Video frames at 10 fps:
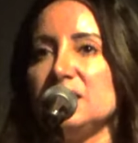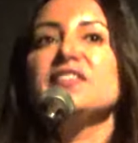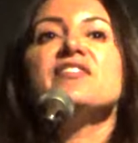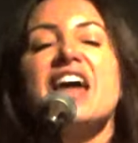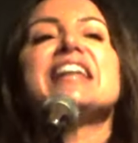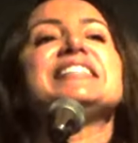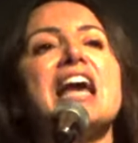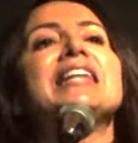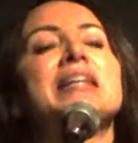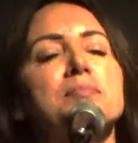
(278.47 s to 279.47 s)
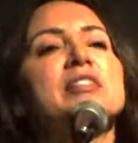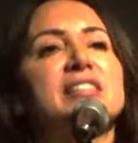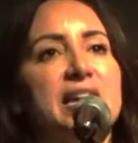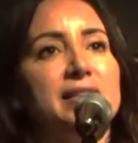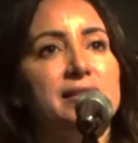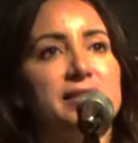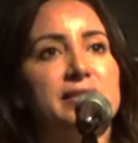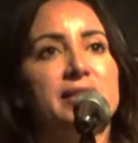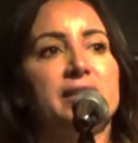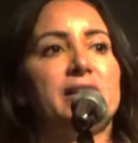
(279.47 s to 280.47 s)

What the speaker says: If that is our litmus test